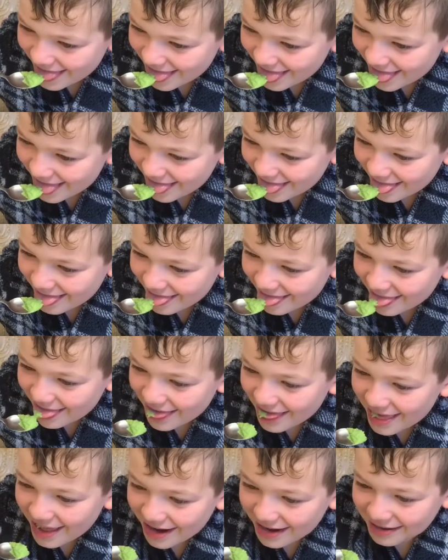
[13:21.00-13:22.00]

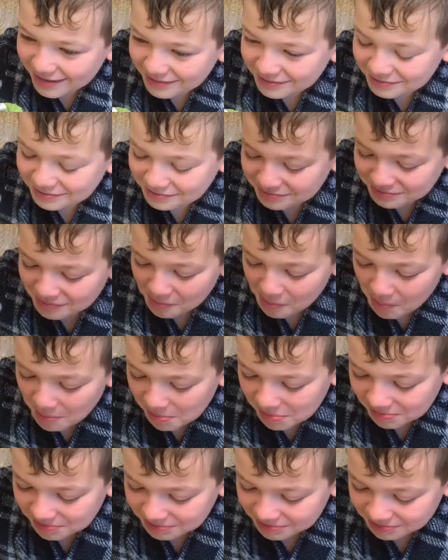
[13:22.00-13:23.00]

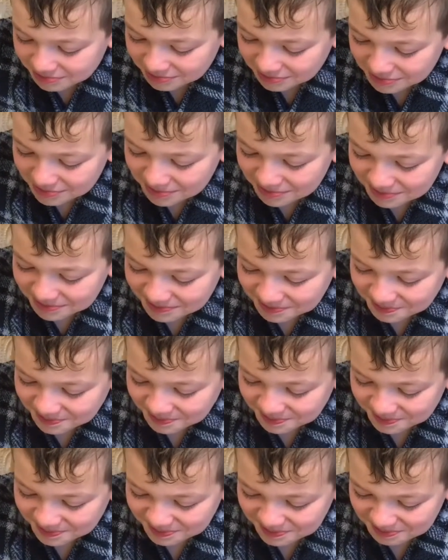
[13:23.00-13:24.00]
Nothing is said.